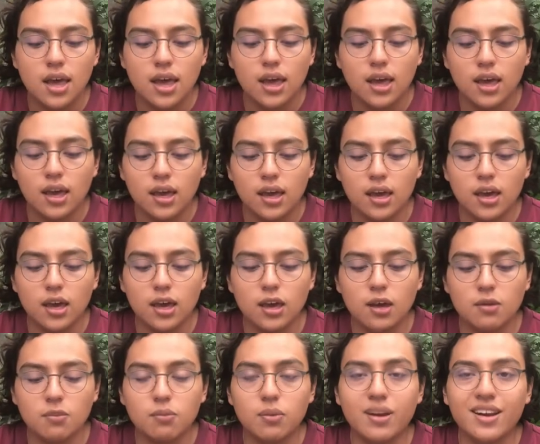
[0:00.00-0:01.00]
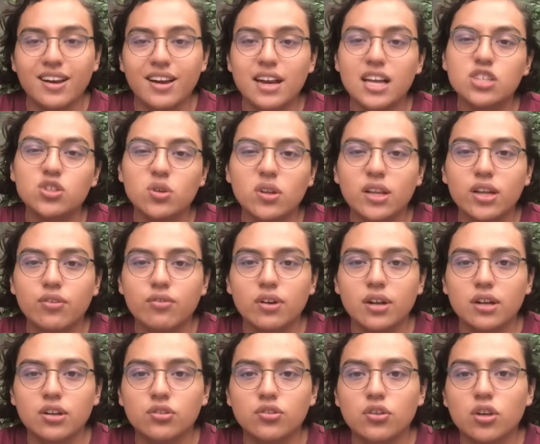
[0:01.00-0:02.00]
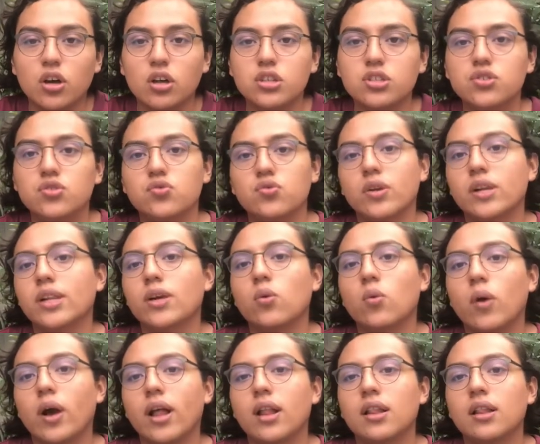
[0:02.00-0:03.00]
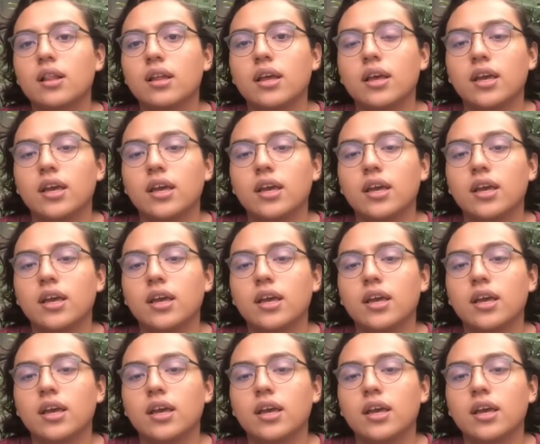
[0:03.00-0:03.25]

Uh, but it actually re does really well